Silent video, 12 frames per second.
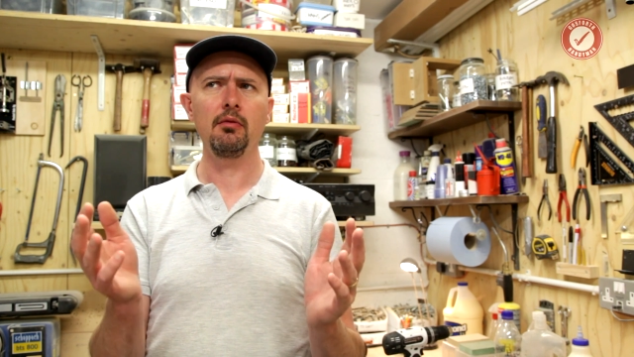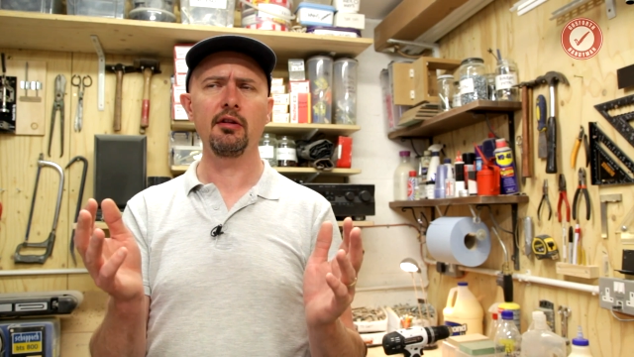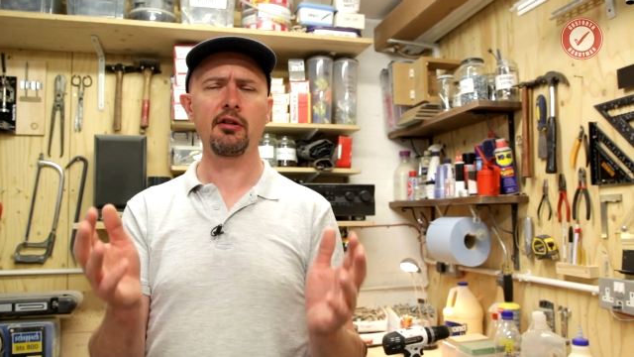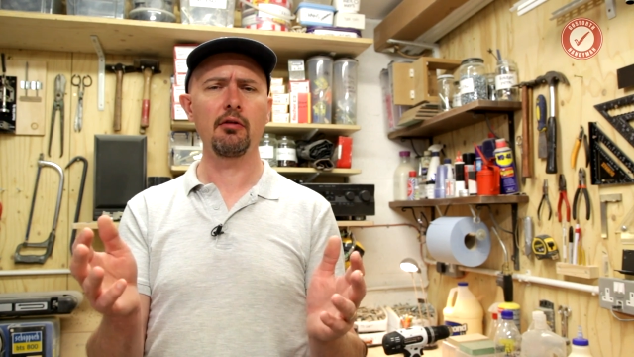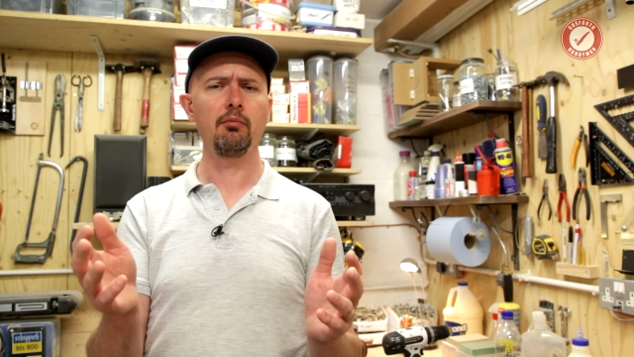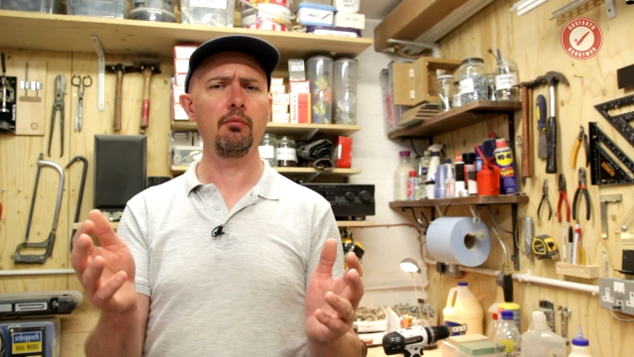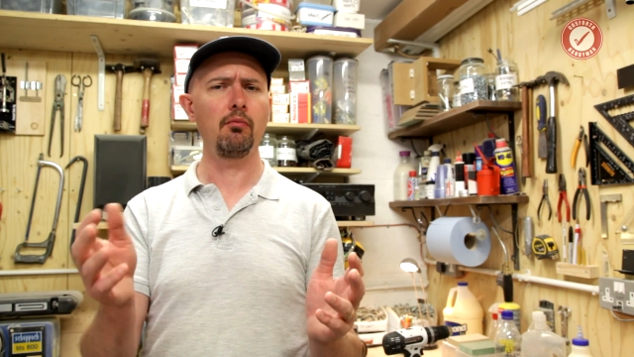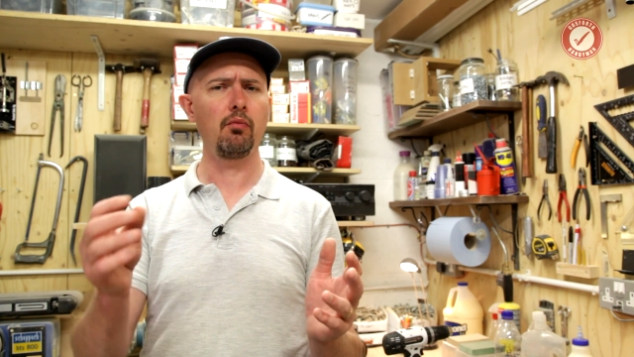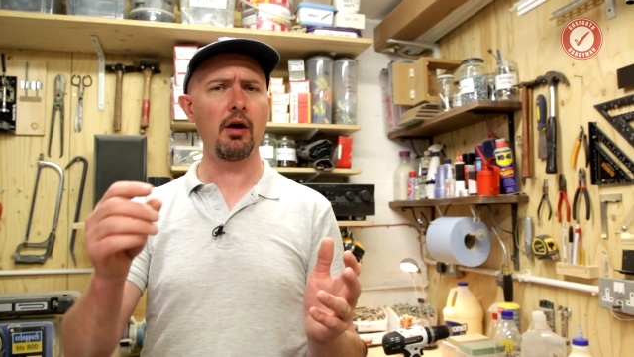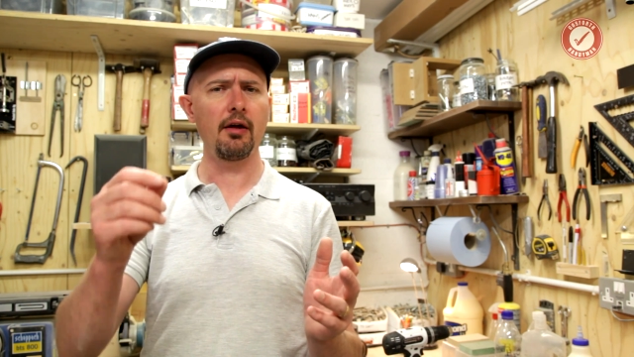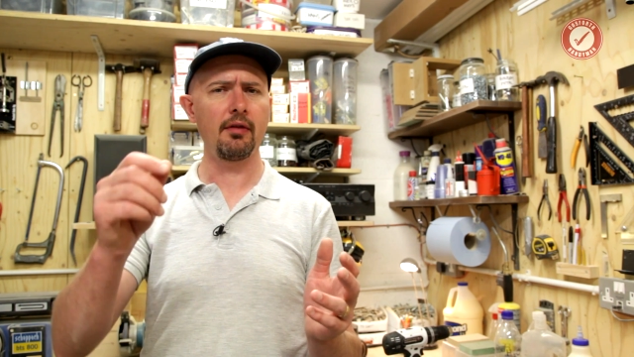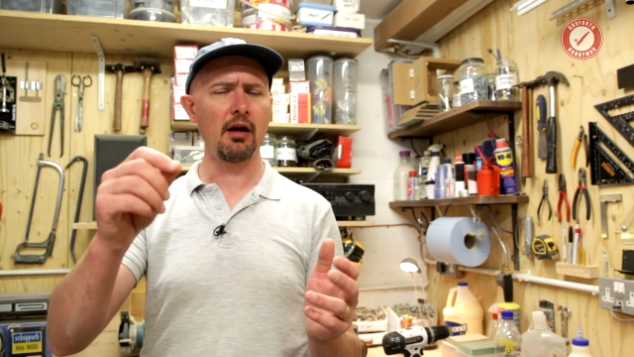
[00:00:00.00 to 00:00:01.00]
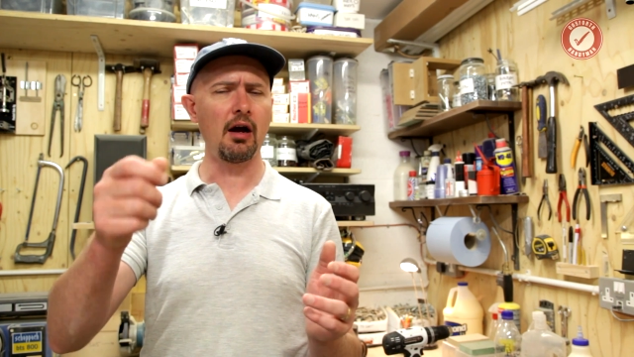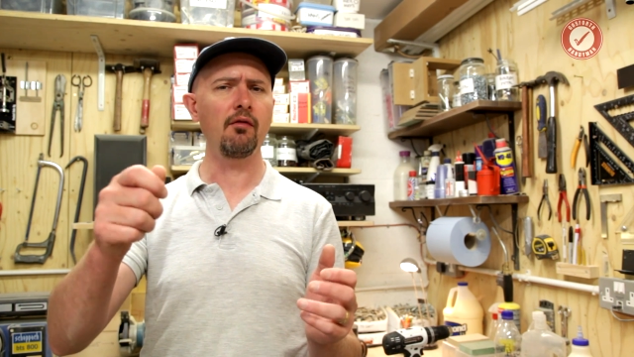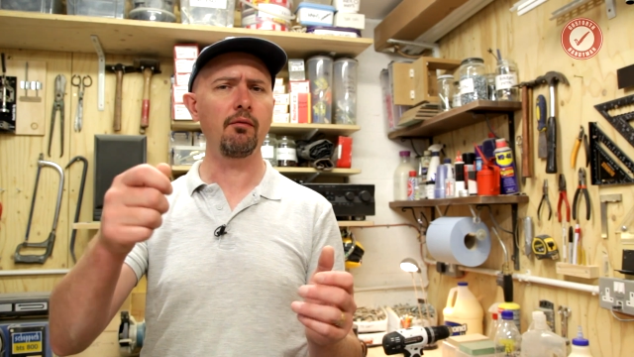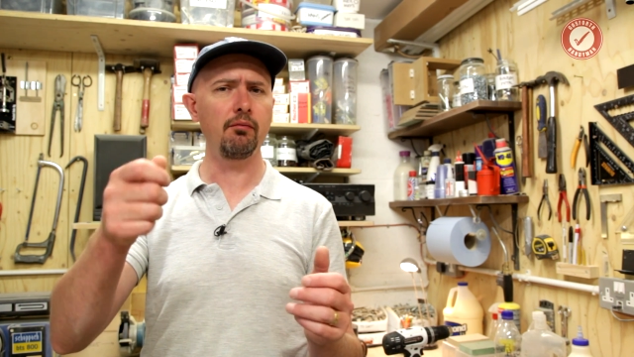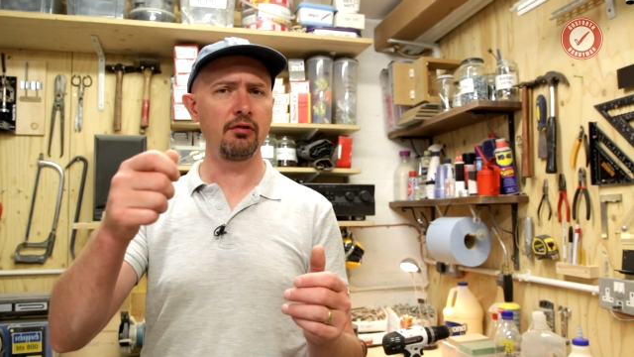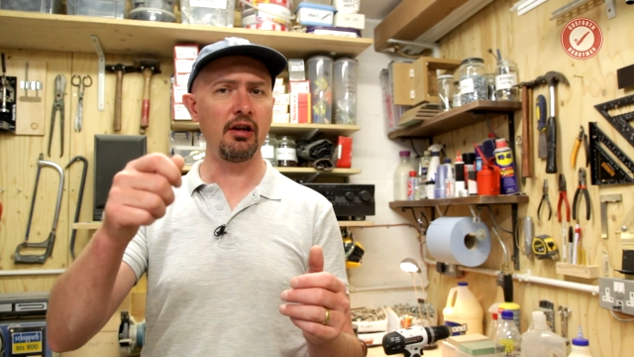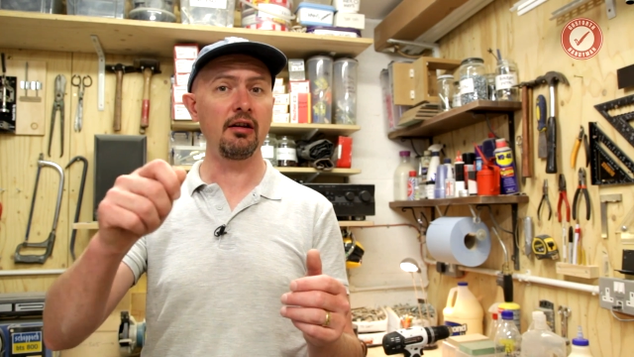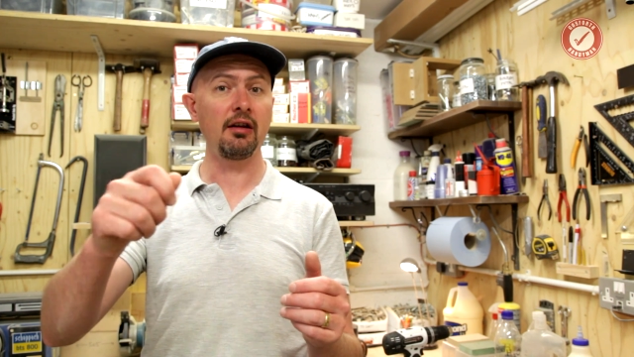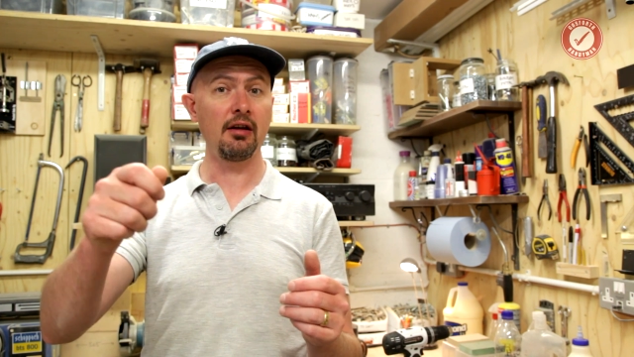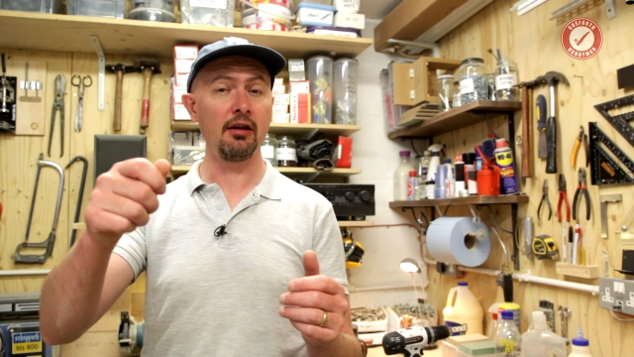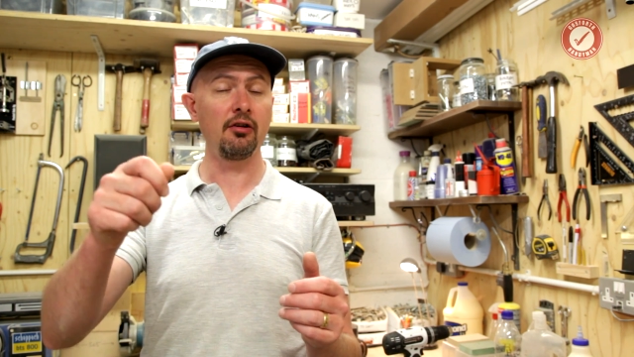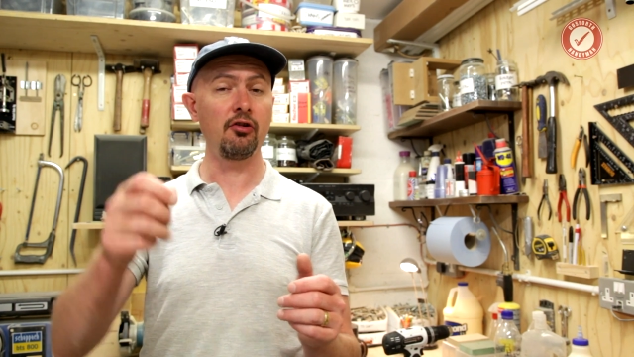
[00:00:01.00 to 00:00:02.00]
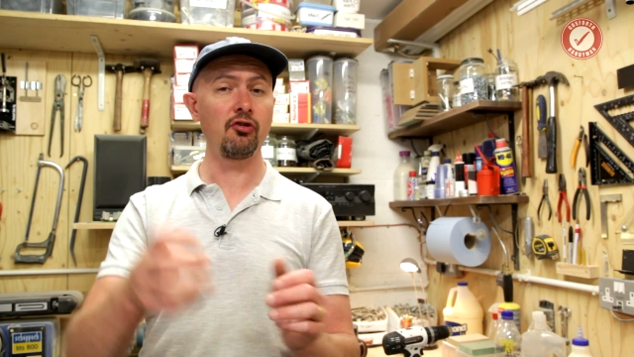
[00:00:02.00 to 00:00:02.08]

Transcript: some where they have dedicated